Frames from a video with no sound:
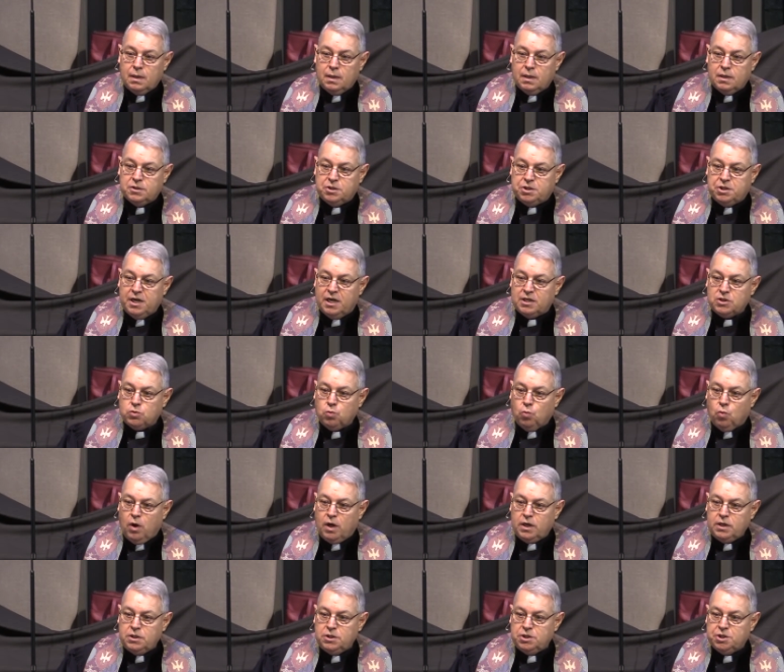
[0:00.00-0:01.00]
is just
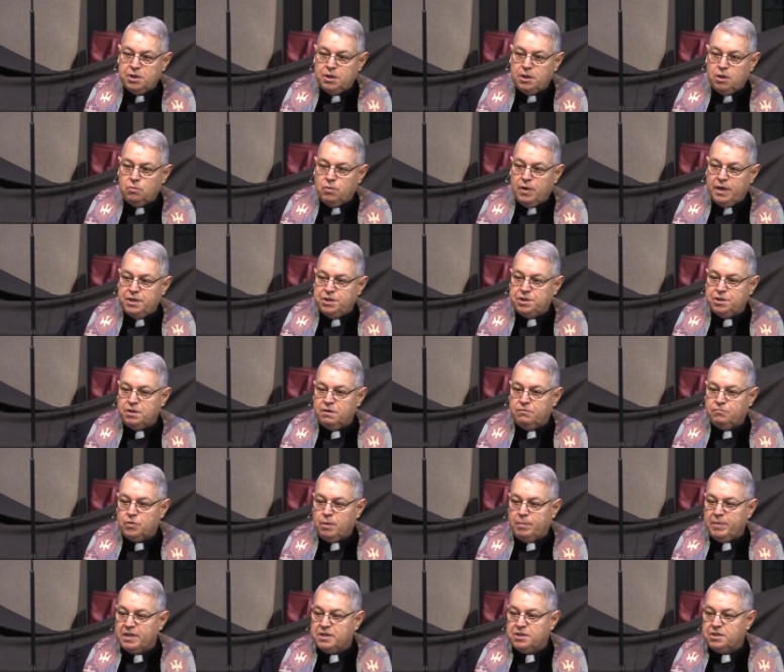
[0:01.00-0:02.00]
one generation
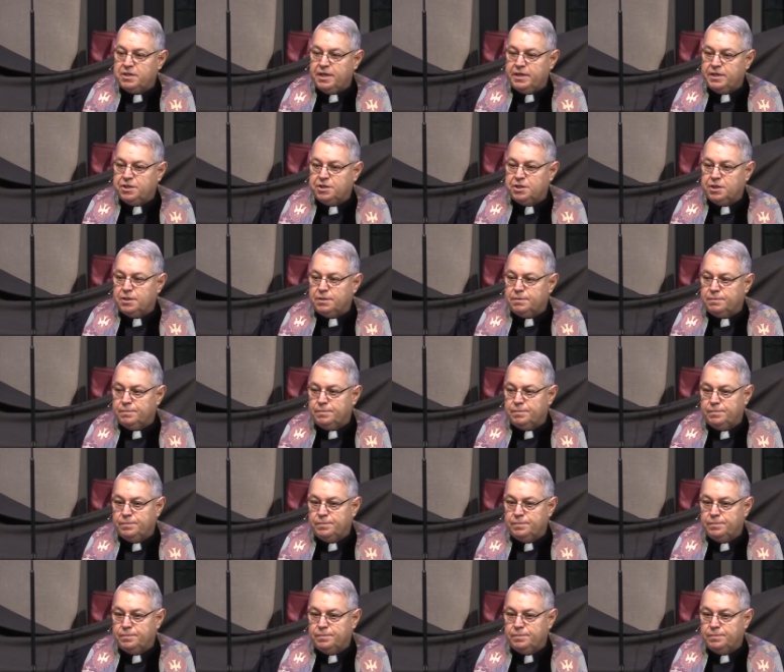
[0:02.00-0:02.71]
from extinction.